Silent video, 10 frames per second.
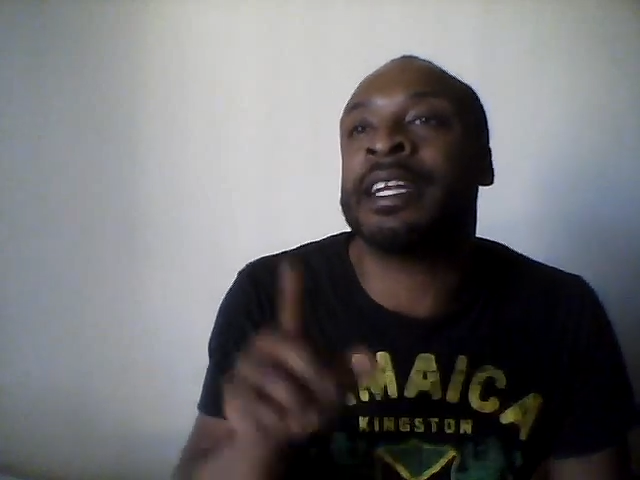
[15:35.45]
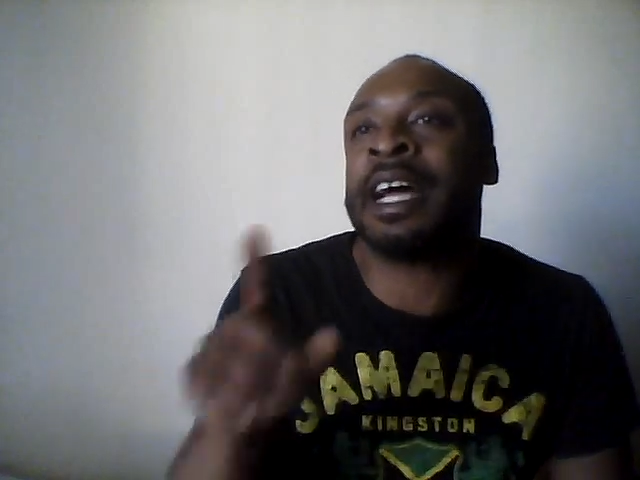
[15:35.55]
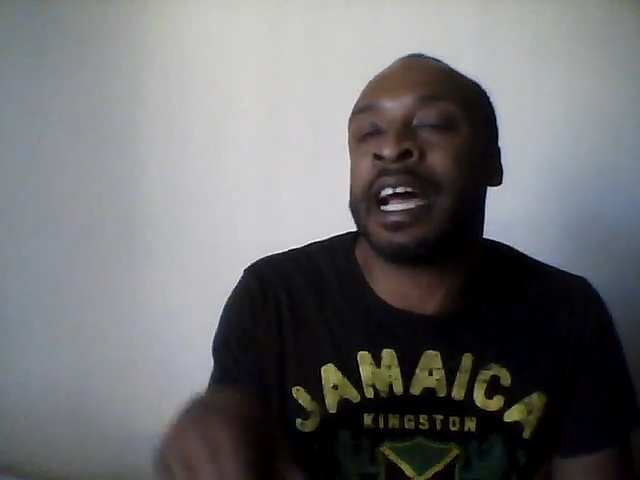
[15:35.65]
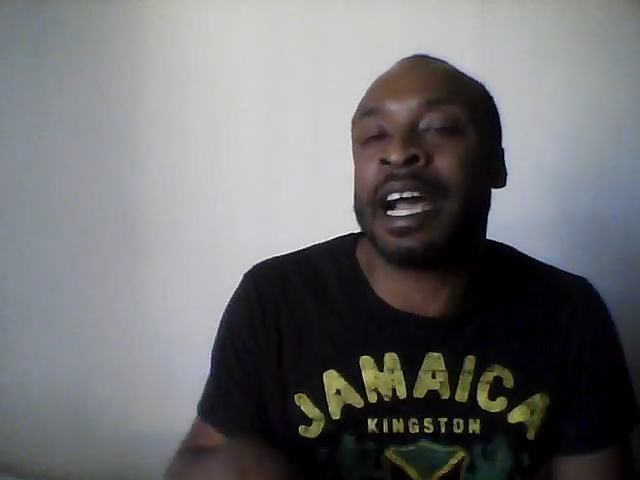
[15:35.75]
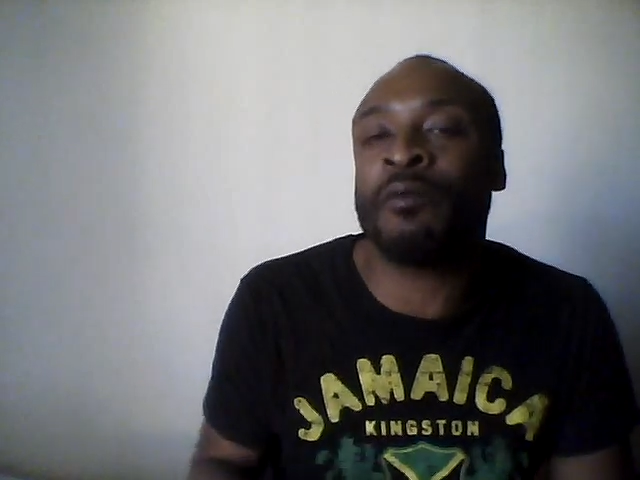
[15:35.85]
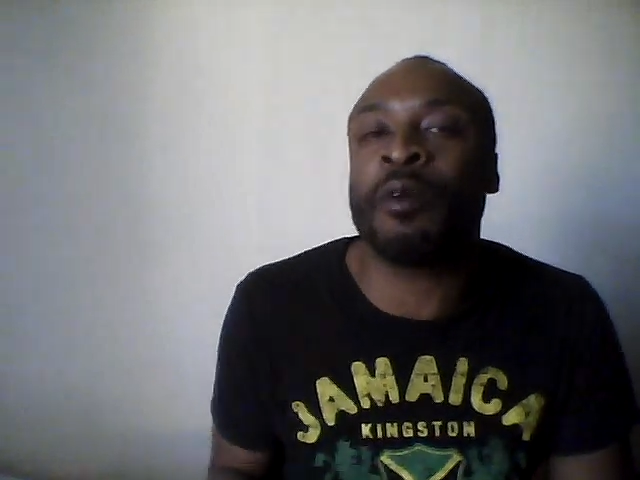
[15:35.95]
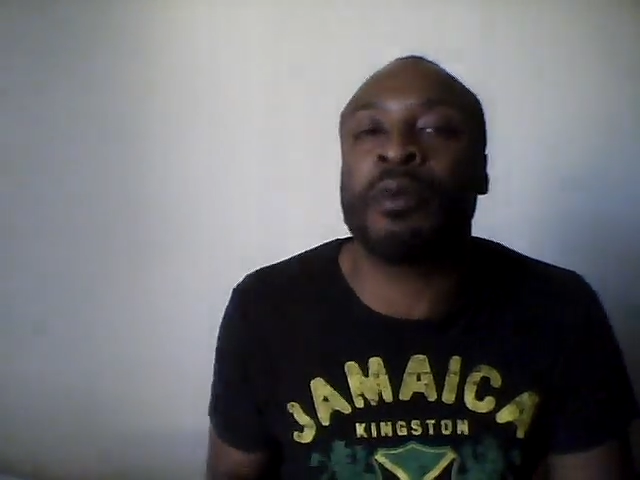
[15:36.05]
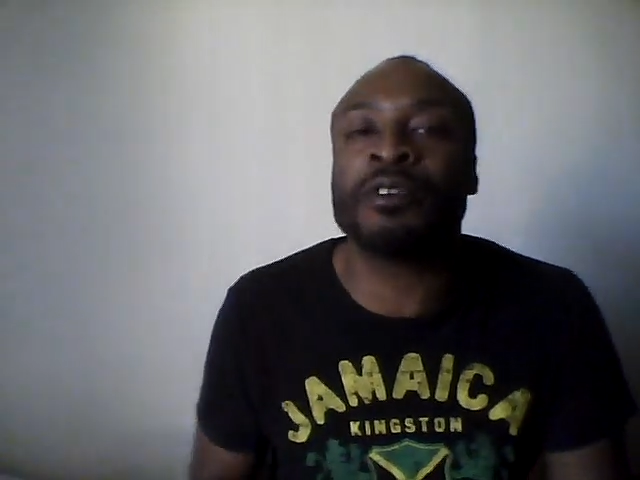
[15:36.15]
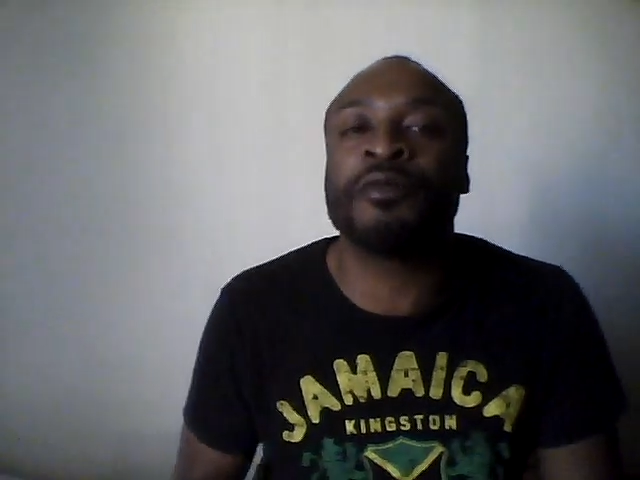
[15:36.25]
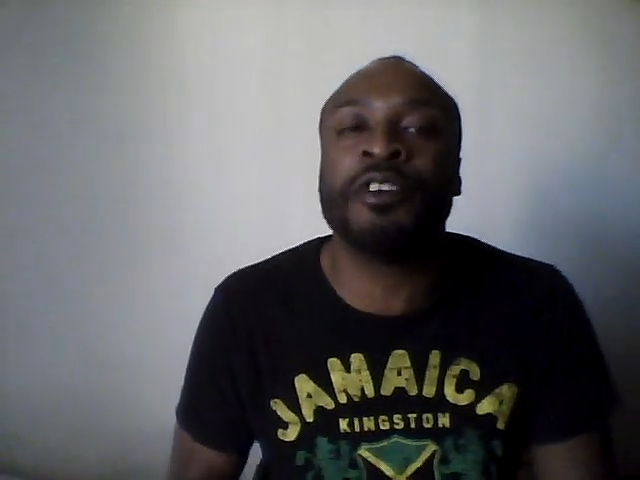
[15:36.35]
then I have one
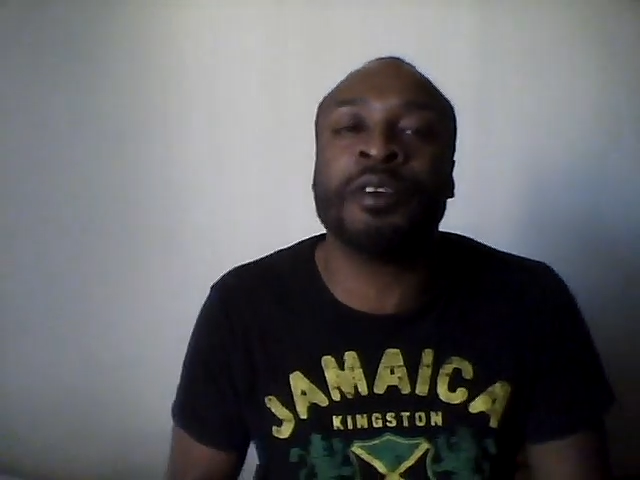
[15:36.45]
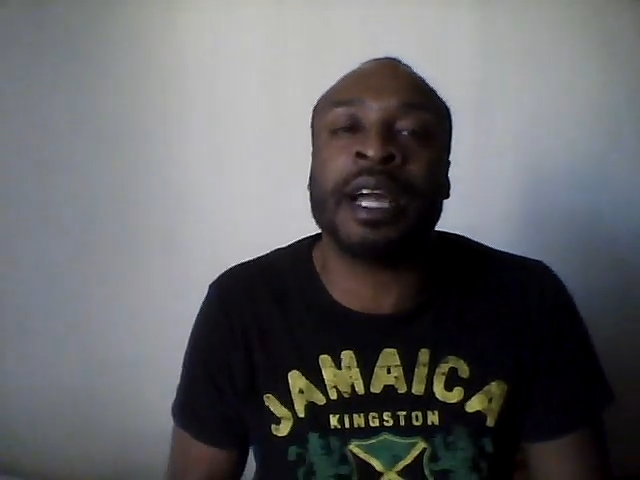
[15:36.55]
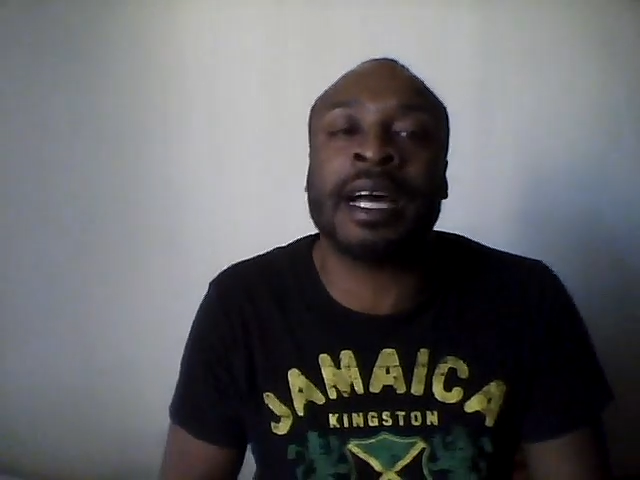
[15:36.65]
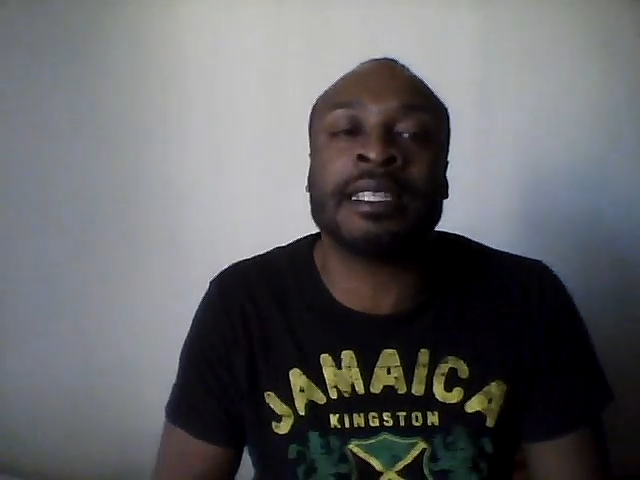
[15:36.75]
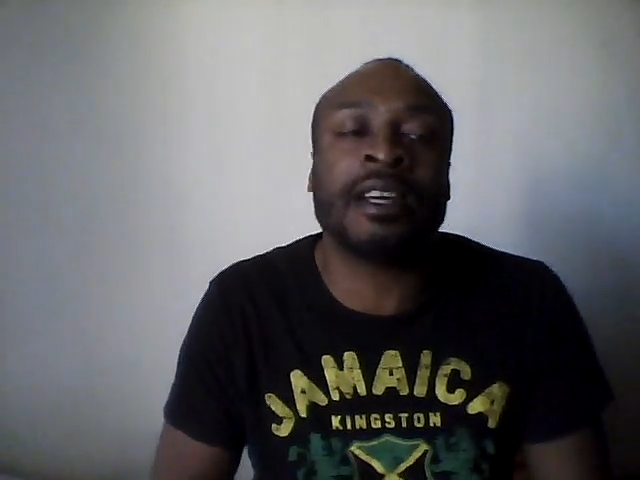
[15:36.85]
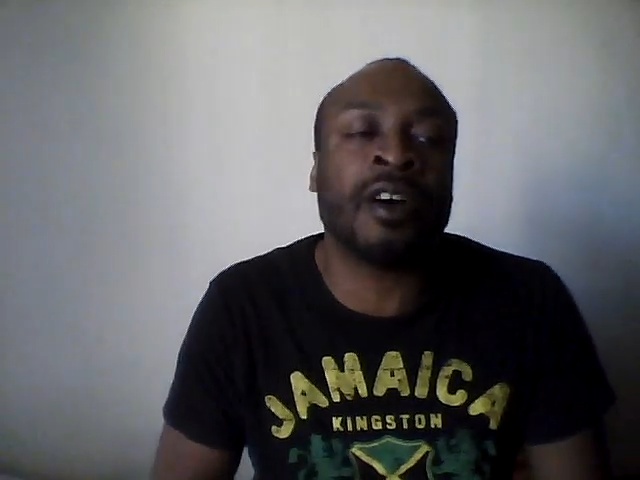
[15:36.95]
posted for you guys